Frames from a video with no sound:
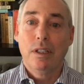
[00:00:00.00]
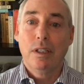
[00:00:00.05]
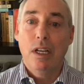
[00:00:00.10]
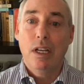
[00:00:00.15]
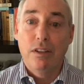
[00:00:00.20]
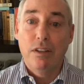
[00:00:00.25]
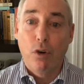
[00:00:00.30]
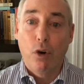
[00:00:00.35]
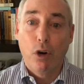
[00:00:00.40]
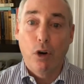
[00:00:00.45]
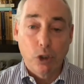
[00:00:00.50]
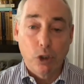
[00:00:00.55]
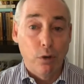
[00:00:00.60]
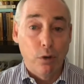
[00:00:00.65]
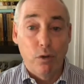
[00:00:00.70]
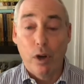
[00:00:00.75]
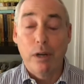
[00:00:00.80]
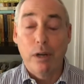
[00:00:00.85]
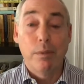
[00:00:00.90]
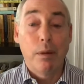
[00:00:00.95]
And of course, we've
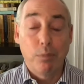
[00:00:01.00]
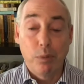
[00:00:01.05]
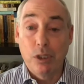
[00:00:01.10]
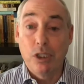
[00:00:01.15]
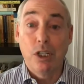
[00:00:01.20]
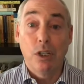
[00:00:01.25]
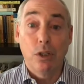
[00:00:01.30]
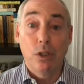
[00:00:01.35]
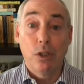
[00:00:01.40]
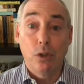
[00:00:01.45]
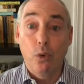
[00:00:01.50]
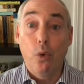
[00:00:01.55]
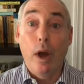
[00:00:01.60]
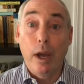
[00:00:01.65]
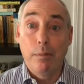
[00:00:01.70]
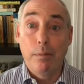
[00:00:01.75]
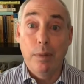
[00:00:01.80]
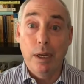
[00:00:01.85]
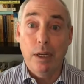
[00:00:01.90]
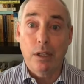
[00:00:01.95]
read about Brazil quite a
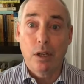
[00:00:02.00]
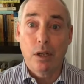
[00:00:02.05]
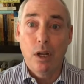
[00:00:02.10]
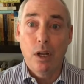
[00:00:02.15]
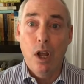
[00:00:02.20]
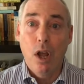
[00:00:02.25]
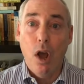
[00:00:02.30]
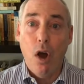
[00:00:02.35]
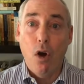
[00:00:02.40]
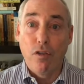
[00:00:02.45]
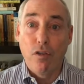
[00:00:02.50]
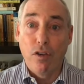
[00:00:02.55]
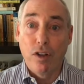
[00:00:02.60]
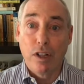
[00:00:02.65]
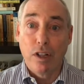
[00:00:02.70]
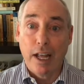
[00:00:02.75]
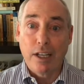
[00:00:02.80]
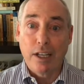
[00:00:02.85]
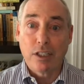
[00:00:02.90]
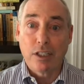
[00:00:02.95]
bit over
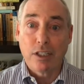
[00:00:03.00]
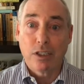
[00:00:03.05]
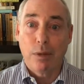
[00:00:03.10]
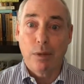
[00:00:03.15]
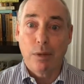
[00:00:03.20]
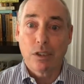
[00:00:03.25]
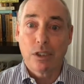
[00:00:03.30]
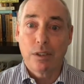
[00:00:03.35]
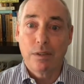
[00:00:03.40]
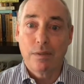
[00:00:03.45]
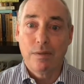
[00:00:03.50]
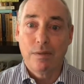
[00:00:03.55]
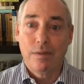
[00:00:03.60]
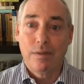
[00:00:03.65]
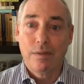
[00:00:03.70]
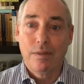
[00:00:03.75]
the last months.